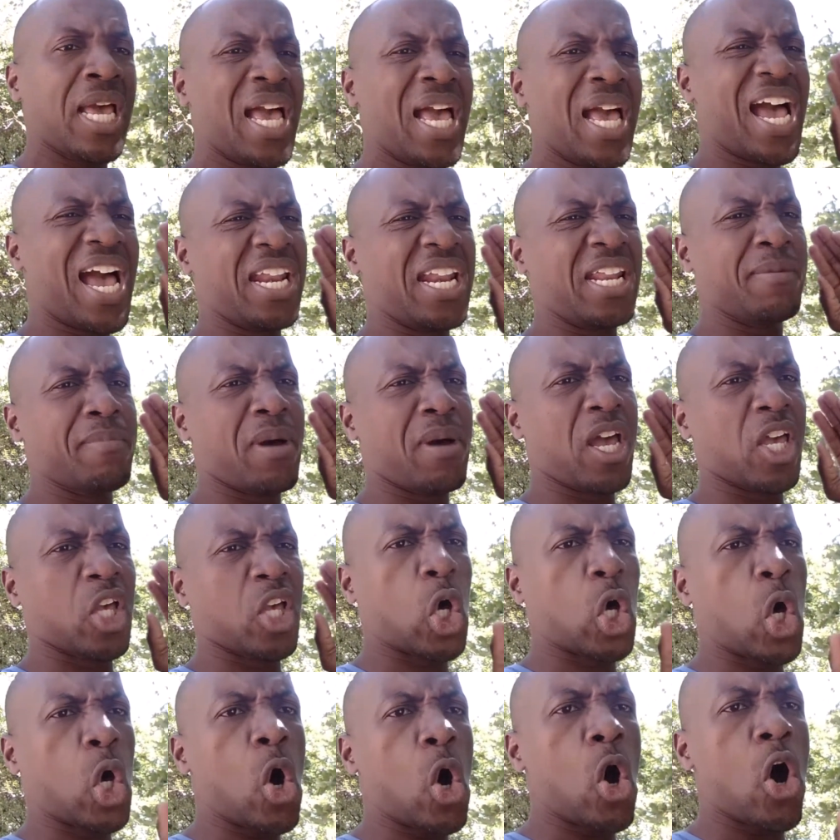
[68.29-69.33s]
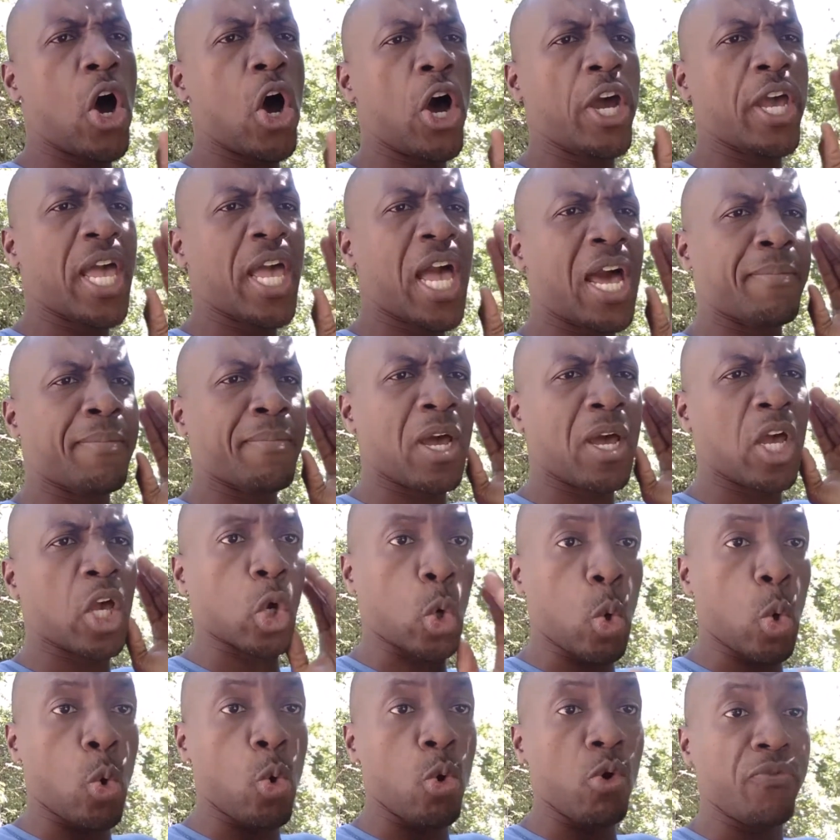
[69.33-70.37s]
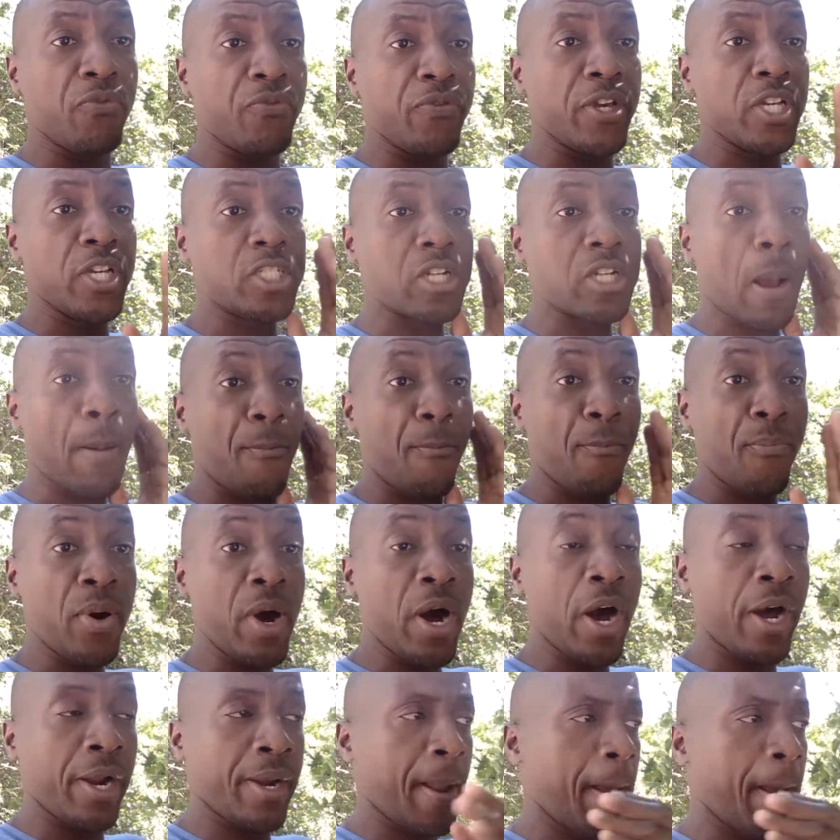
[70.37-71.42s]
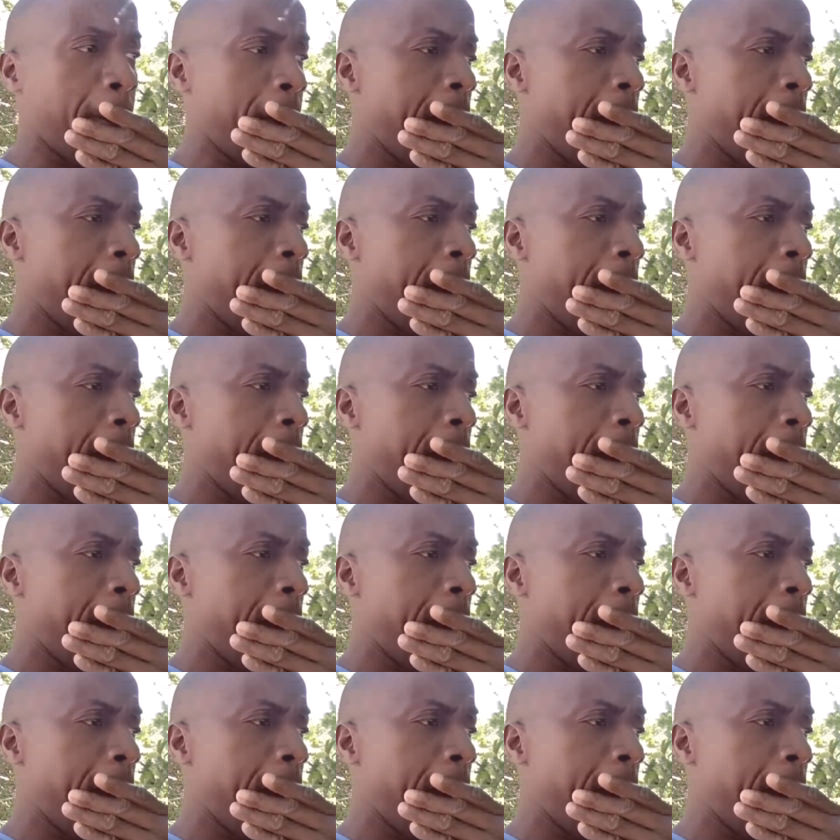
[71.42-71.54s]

and in my koi and my goldfish pond.